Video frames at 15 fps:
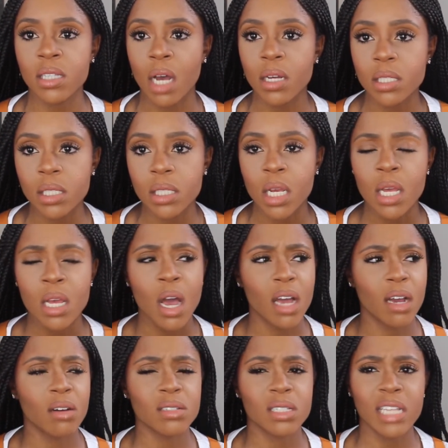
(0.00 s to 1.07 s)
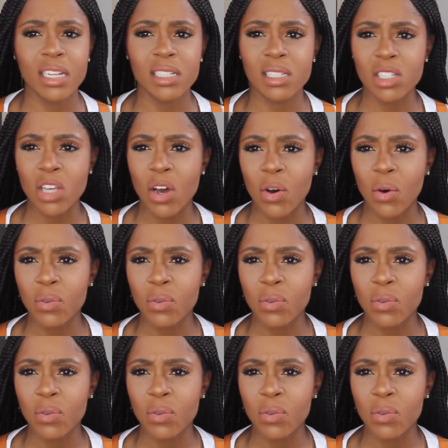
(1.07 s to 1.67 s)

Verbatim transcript: dust I can't stand dirt